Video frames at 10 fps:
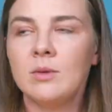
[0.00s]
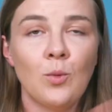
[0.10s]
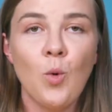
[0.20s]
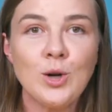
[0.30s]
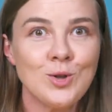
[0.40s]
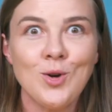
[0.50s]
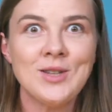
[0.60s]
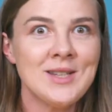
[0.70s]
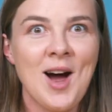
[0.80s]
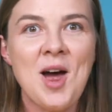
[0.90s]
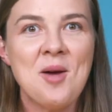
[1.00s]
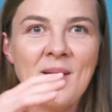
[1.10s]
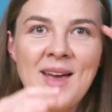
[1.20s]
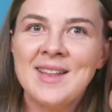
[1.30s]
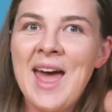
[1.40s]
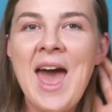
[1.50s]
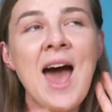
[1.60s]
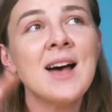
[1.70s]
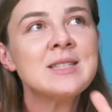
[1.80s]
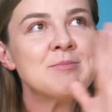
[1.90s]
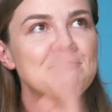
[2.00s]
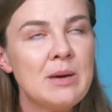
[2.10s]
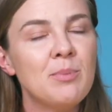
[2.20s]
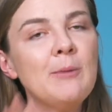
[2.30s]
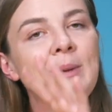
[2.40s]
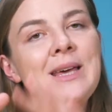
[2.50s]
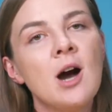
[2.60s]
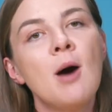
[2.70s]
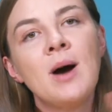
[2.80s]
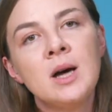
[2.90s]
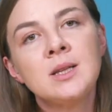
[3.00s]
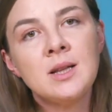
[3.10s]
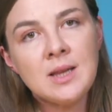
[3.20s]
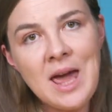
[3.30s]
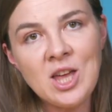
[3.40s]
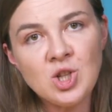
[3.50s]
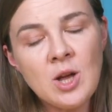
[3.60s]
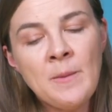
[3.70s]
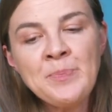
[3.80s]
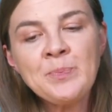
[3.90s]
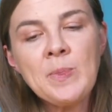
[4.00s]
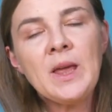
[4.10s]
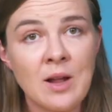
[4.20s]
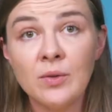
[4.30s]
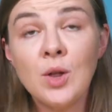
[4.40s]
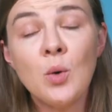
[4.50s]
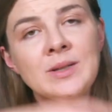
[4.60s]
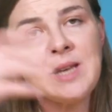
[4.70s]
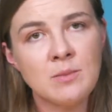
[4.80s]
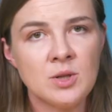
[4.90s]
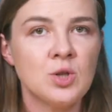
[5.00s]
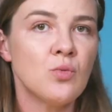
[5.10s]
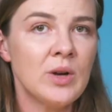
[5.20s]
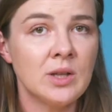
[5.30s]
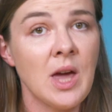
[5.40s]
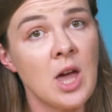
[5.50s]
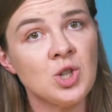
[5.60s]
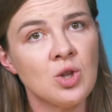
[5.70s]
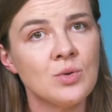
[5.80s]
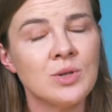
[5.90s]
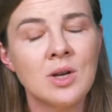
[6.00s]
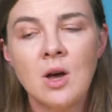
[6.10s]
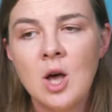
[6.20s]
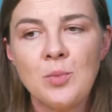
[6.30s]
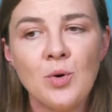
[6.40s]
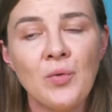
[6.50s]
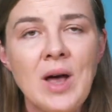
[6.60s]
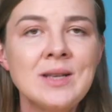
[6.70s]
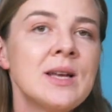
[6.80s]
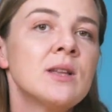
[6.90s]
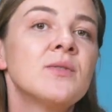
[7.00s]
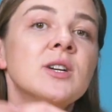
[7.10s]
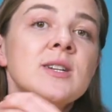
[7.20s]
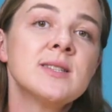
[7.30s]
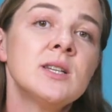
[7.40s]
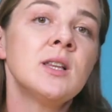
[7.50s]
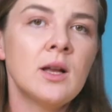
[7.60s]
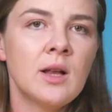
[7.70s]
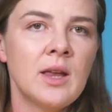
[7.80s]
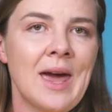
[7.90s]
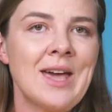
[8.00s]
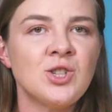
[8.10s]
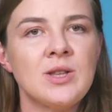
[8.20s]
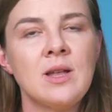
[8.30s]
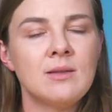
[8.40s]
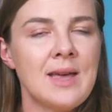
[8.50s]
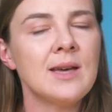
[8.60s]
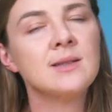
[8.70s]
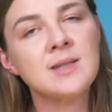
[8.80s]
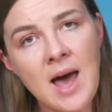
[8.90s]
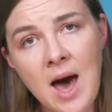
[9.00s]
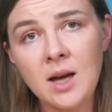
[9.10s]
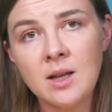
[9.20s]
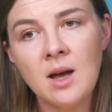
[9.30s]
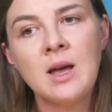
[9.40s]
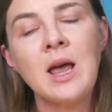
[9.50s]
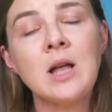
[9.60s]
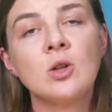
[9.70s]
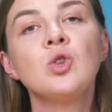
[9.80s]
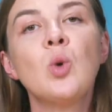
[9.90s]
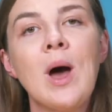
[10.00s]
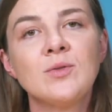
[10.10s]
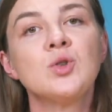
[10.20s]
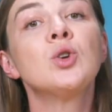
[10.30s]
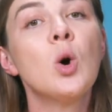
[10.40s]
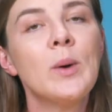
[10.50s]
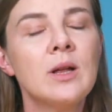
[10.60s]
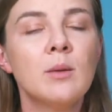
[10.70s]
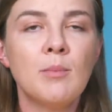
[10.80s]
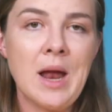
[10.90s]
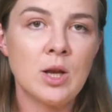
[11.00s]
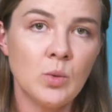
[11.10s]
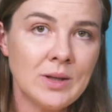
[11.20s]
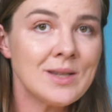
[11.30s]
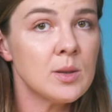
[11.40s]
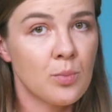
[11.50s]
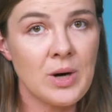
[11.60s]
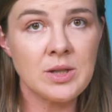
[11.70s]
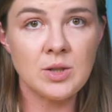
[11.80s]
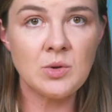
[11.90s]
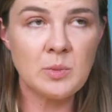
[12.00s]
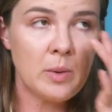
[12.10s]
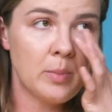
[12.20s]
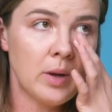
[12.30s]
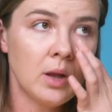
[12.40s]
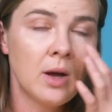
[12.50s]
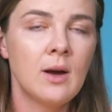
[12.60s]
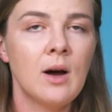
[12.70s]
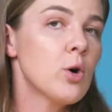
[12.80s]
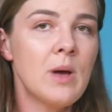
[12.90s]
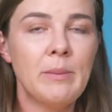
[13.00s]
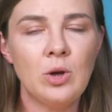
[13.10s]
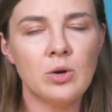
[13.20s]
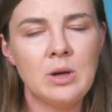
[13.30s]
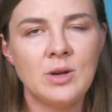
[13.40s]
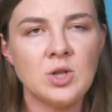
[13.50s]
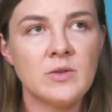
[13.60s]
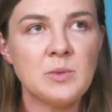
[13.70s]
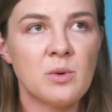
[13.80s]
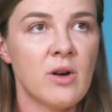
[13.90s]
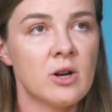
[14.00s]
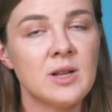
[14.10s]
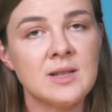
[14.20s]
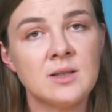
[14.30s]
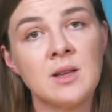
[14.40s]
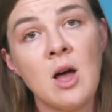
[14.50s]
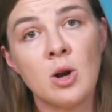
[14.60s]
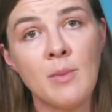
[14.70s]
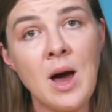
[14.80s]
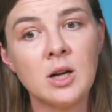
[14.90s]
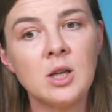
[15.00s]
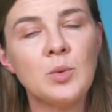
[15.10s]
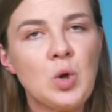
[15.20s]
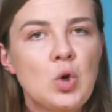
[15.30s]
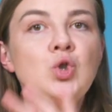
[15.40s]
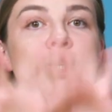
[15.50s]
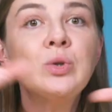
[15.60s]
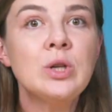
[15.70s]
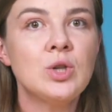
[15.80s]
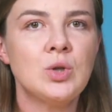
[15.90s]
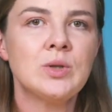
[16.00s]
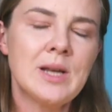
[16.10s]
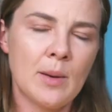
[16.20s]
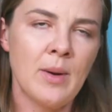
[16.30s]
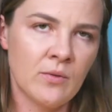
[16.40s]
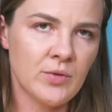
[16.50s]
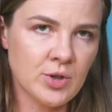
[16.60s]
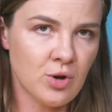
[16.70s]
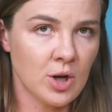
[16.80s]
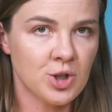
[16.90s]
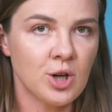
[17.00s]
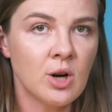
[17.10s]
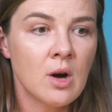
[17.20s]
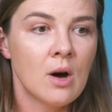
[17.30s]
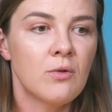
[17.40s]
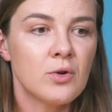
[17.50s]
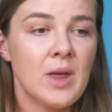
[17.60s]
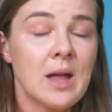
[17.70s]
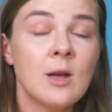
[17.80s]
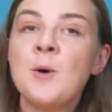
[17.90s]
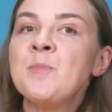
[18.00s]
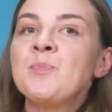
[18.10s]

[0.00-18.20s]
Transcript: It works all the time, and as people become unengaged, that flow attempts to re-engage those profiles, and if they're still unengaged, then they get tagged, and then you have to go in and manually suppress those people, or maybe your email service provider does that automatically, but you do need to set up infrastructure for that.